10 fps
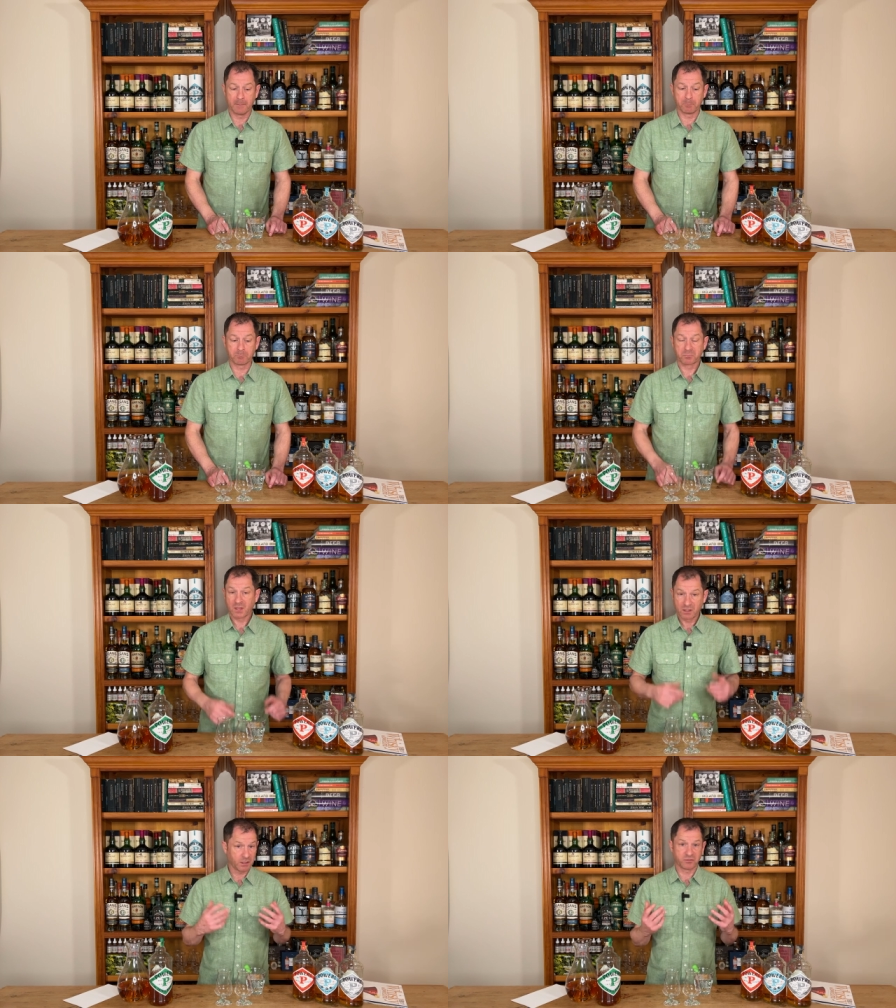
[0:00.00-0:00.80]
um,
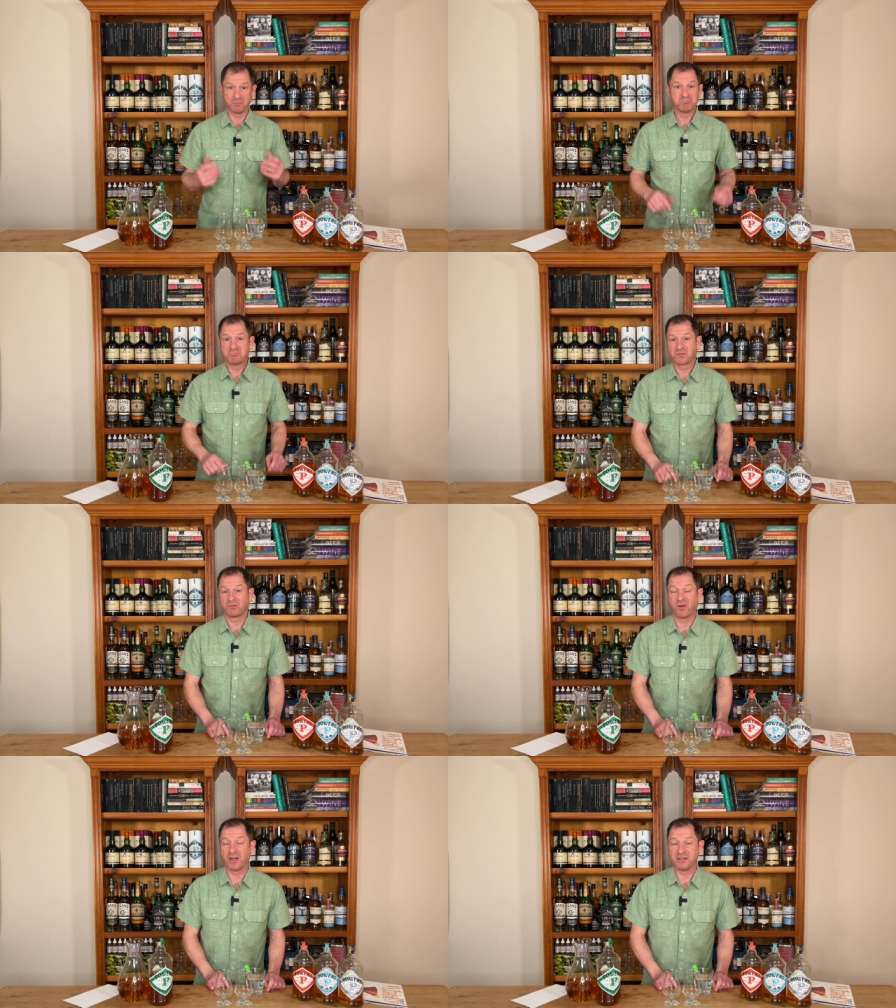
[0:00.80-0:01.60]
you know, to,
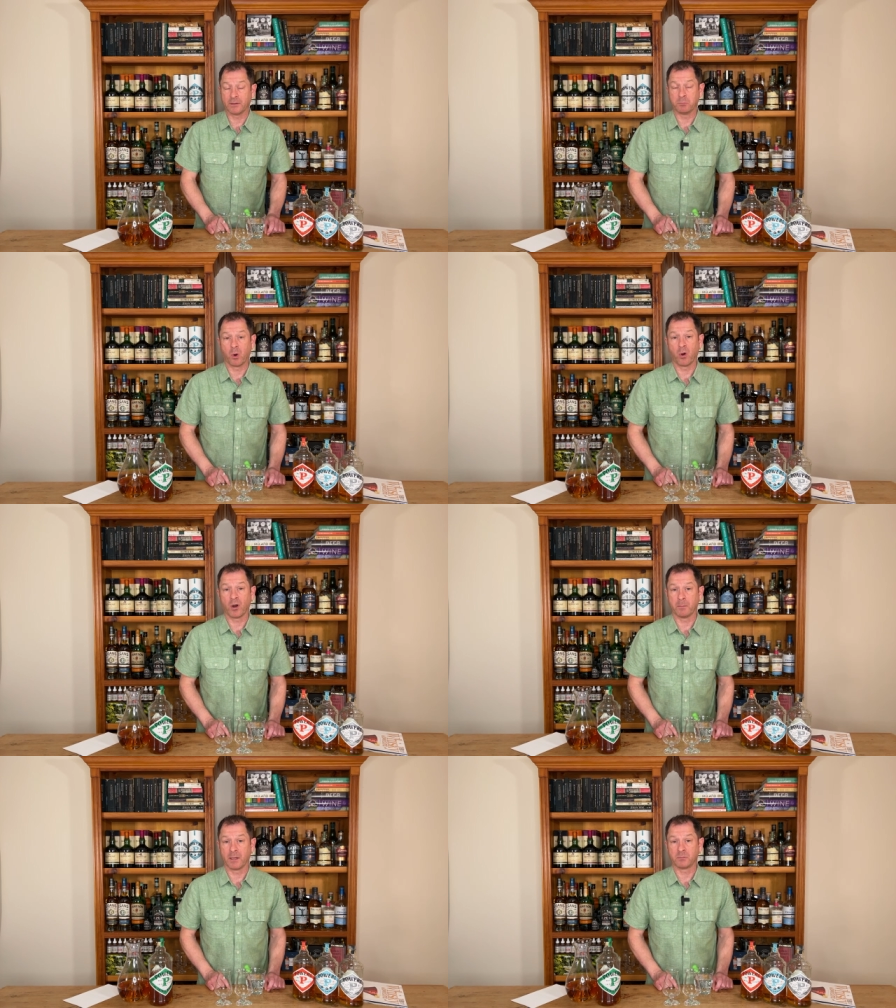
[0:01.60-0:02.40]
to find out
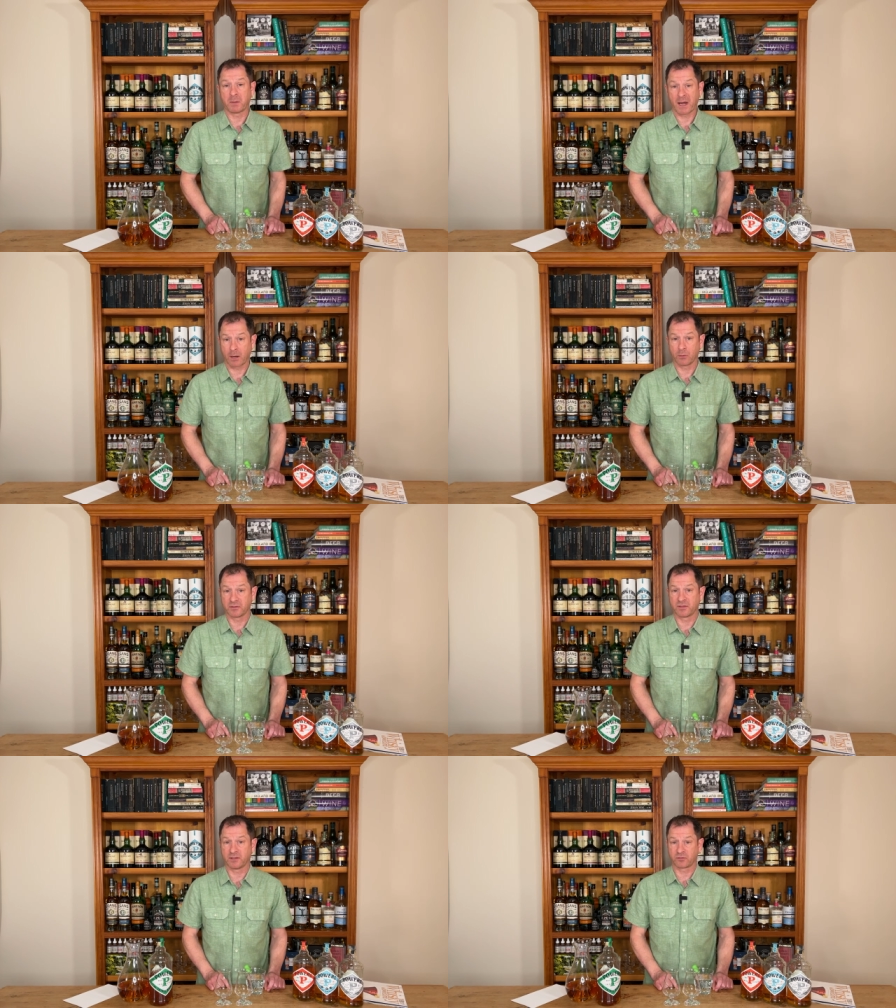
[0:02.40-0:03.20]
more about
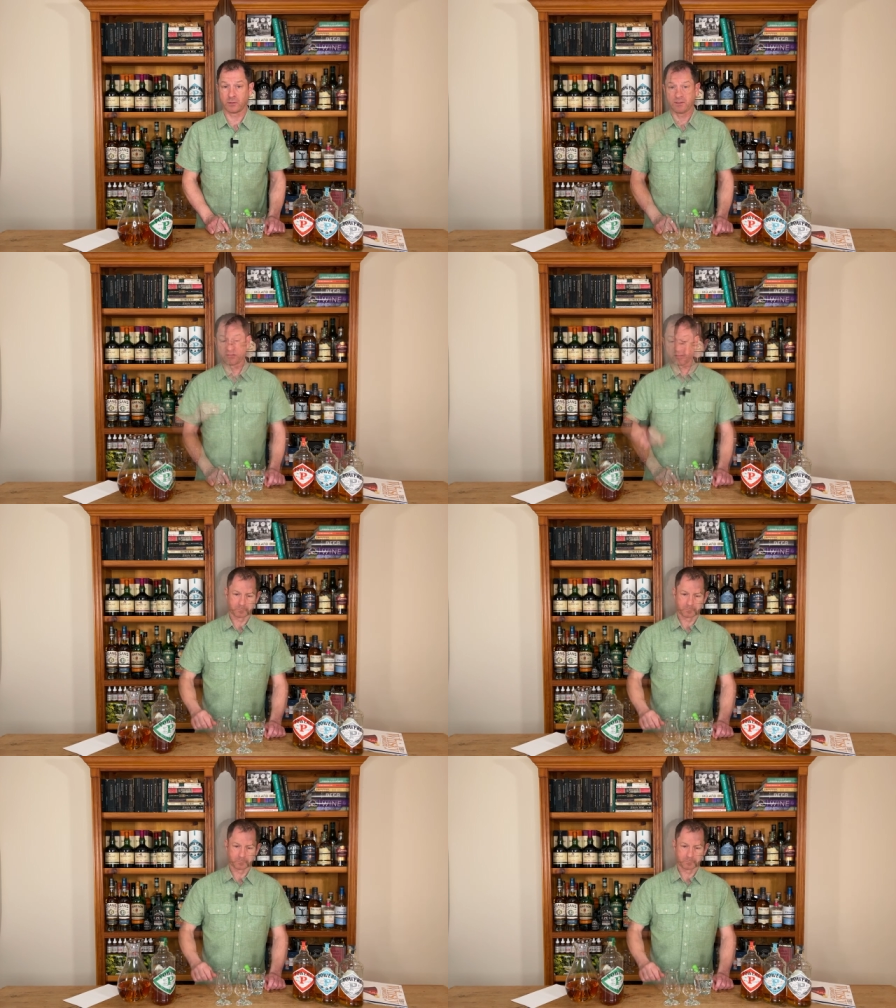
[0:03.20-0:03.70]
Powers history.